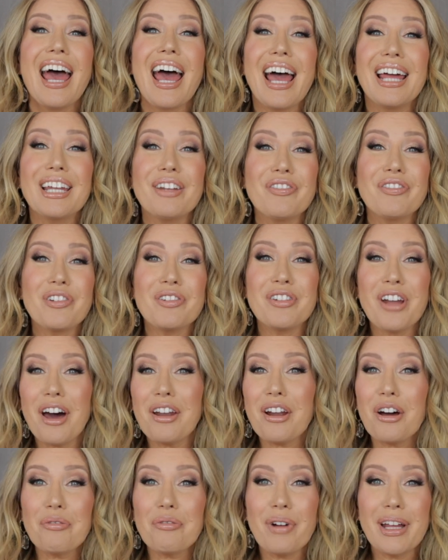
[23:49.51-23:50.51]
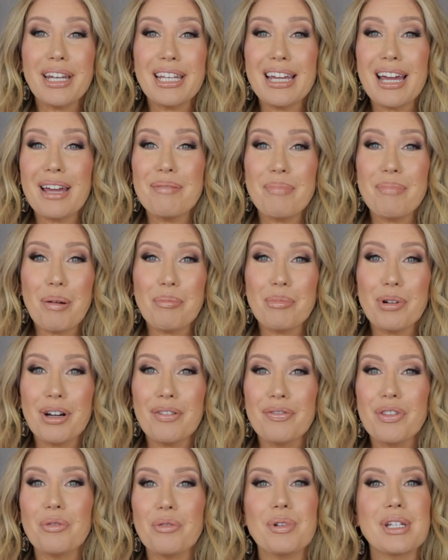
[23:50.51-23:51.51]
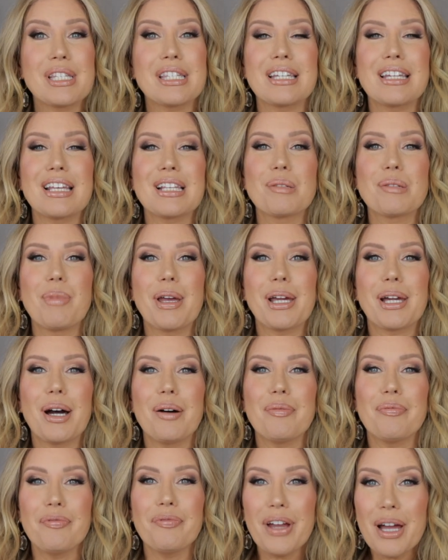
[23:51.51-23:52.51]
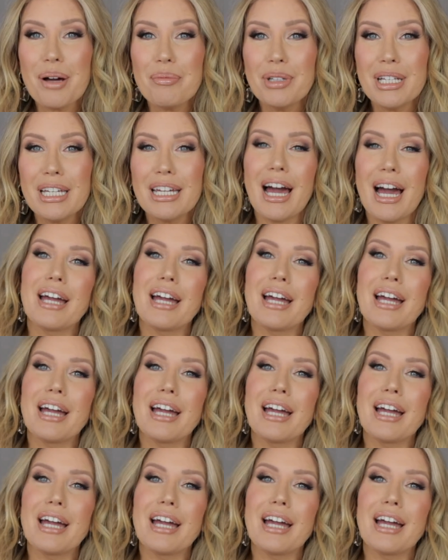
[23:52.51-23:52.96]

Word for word: And if you're not already a member of the Risa Does Makeup family,